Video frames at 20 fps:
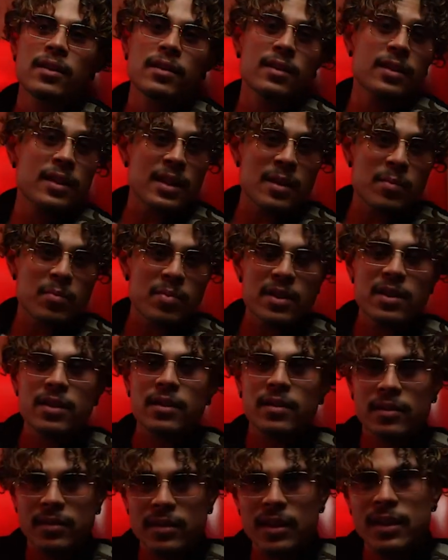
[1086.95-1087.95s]
EP
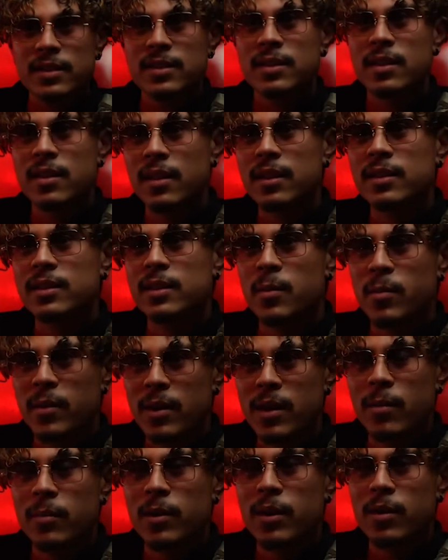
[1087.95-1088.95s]
that's gonna be
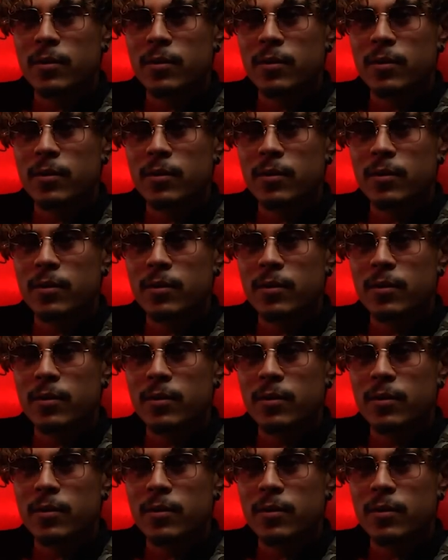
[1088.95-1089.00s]
coming out.